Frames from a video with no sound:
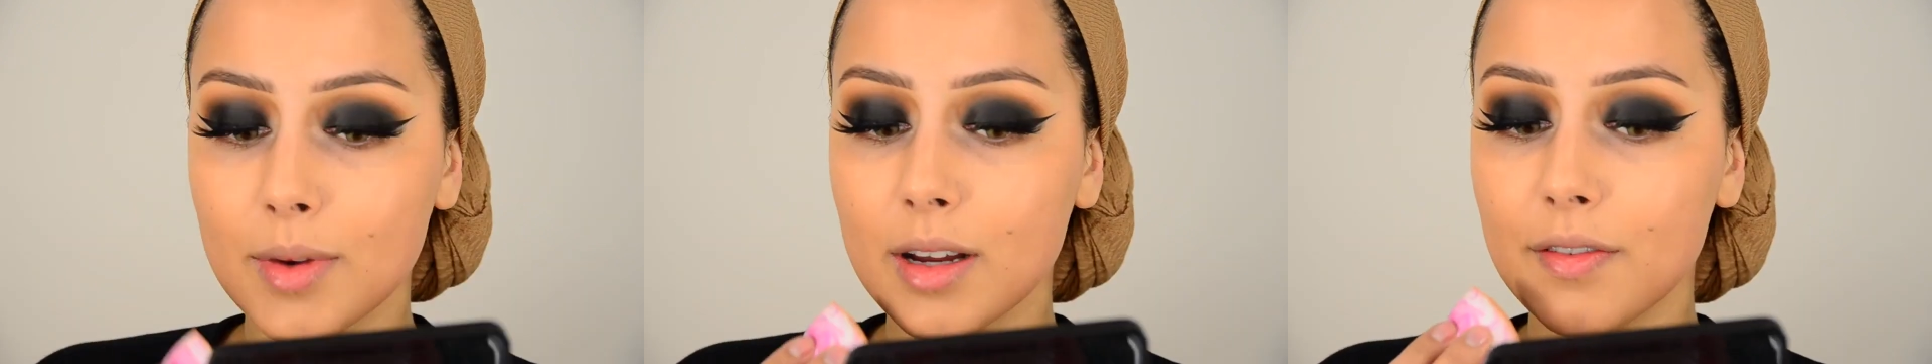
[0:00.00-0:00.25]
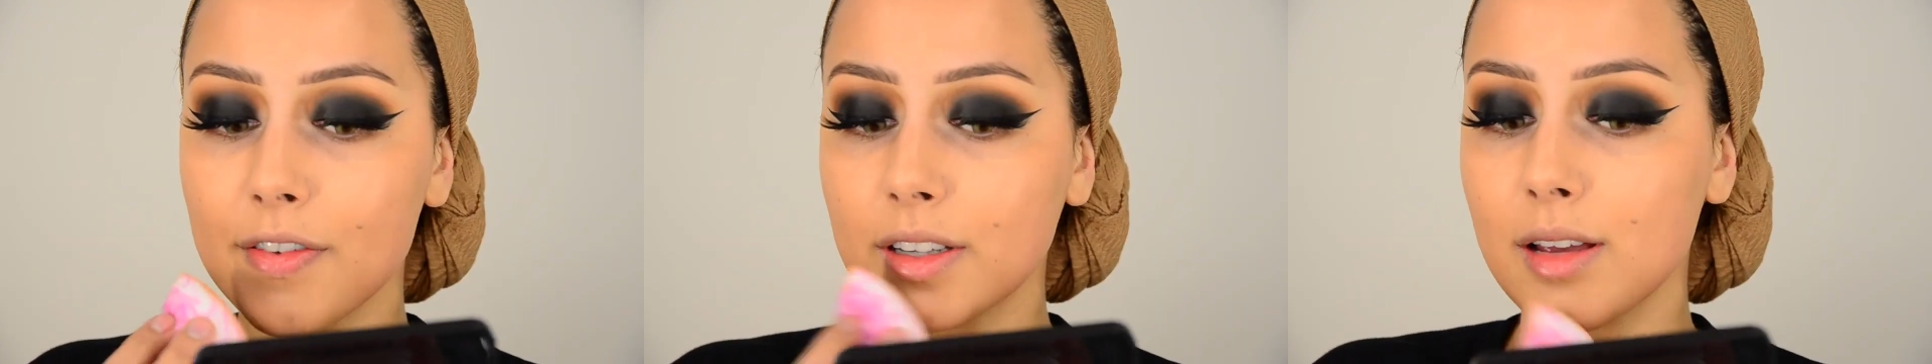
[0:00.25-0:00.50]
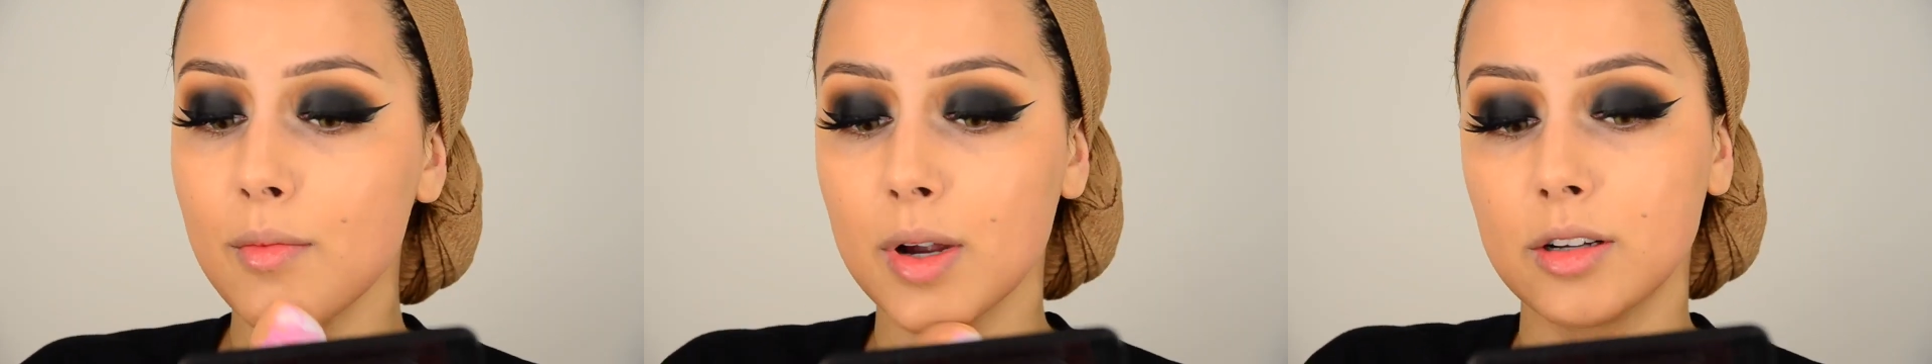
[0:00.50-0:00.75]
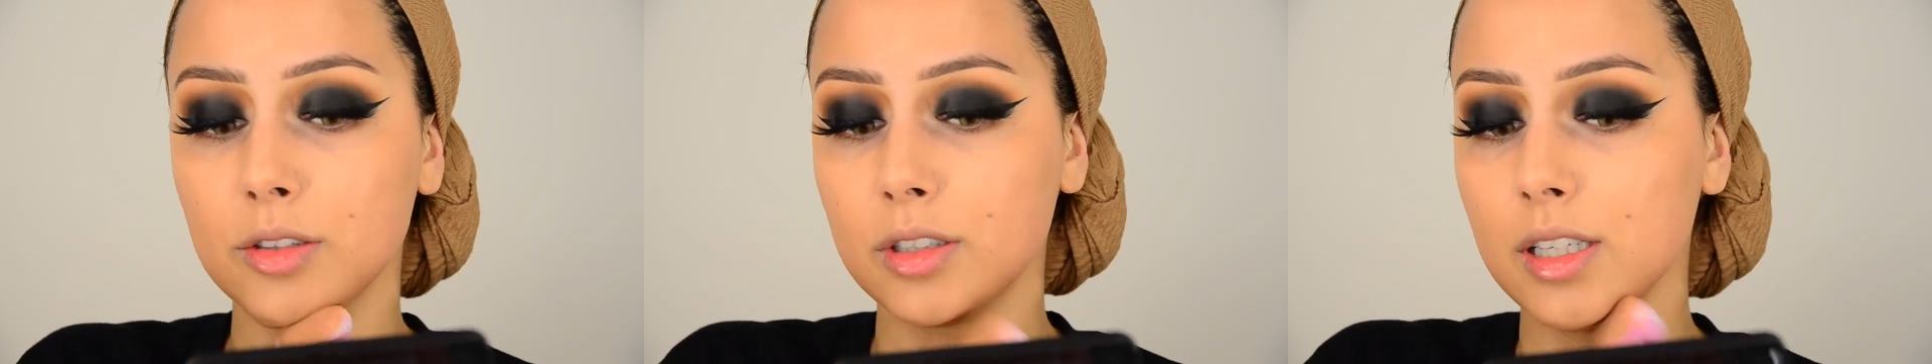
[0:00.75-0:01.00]
I'm gonna fix that
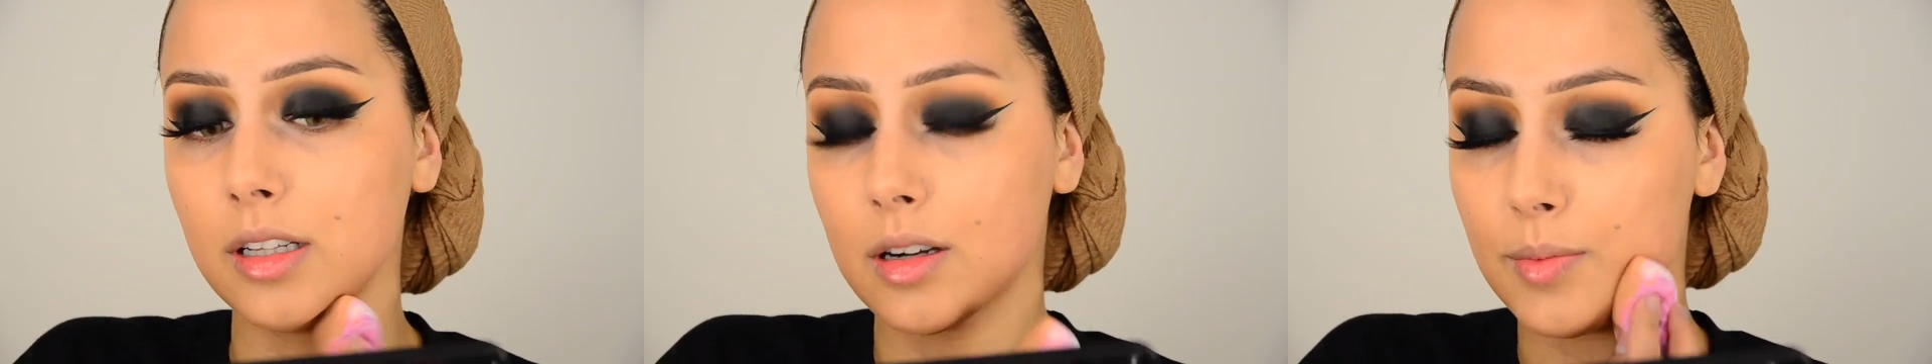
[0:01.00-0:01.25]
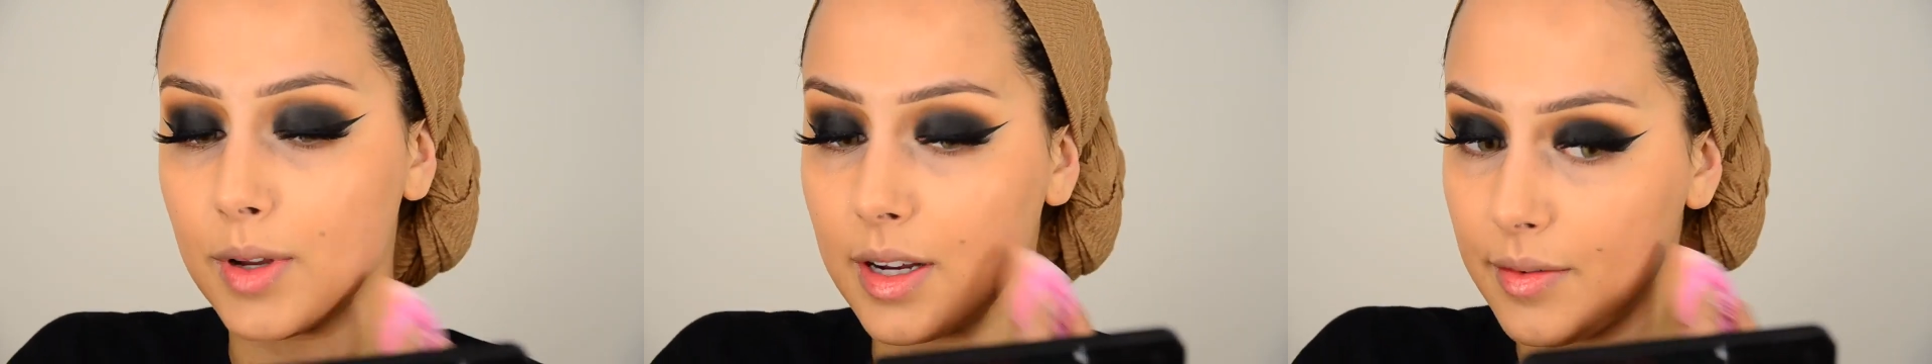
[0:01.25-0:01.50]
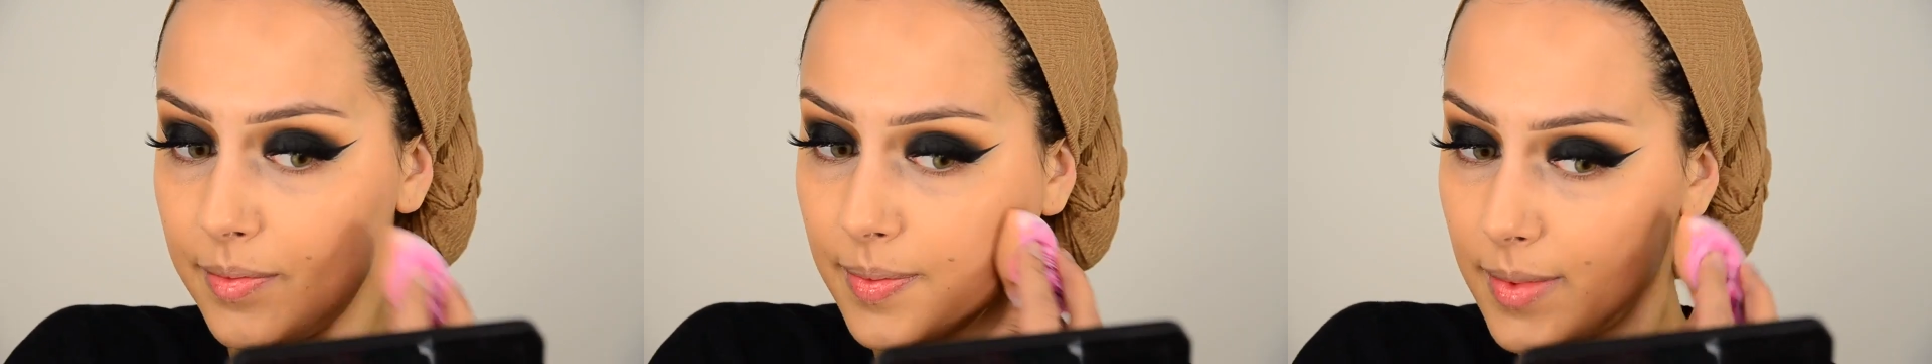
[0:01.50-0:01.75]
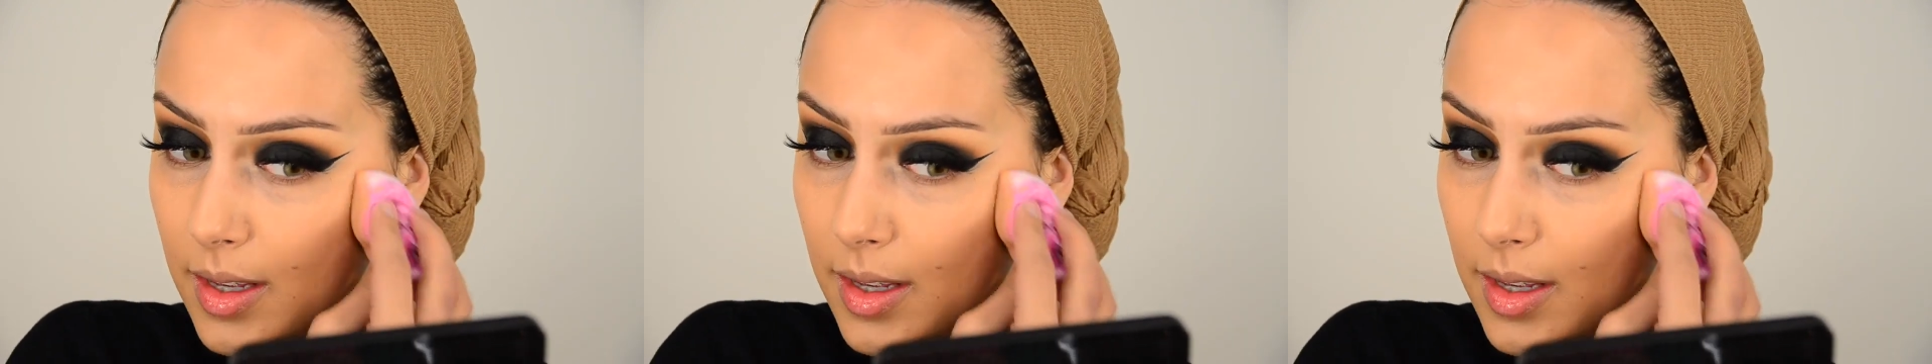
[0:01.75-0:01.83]
with concealer, but